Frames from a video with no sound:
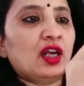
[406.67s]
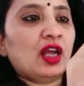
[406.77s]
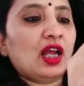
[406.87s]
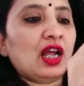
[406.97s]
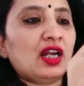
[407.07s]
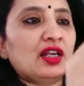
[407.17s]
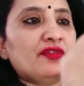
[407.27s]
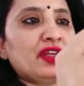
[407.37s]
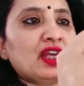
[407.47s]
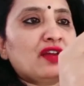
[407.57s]
and we
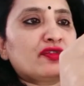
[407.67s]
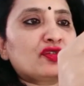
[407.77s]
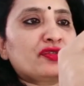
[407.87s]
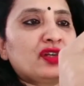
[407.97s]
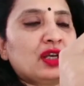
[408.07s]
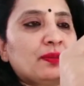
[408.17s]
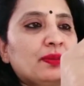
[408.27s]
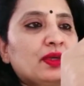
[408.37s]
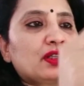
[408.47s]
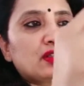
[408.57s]
have to fill up
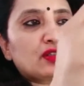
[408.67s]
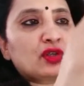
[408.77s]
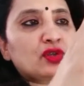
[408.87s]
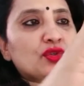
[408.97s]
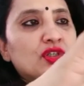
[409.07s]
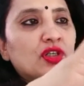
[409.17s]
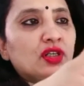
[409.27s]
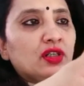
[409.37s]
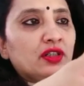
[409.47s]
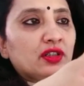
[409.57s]
the solution till
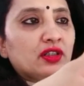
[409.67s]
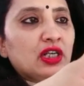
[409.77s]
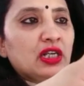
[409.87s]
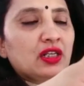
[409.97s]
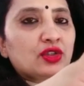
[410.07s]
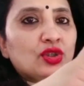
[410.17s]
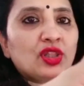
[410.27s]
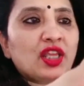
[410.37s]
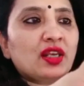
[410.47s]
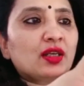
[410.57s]
here. So then
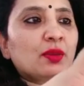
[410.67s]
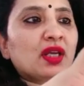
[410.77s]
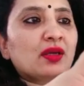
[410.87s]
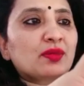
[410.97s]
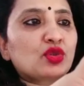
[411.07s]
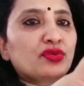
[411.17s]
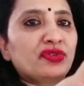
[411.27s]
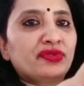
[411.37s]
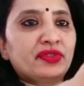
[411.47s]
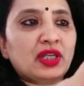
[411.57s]
it becomes
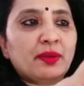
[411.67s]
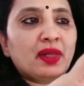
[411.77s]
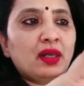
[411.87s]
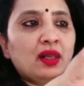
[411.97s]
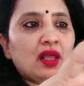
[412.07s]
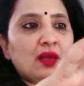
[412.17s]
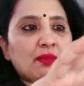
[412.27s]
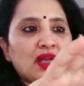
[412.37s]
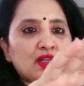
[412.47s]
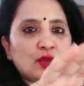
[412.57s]
250 ml m by
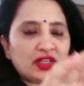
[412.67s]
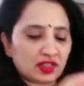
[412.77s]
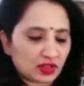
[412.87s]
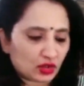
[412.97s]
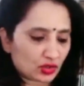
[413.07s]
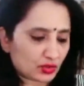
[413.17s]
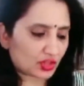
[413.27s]
20 solution.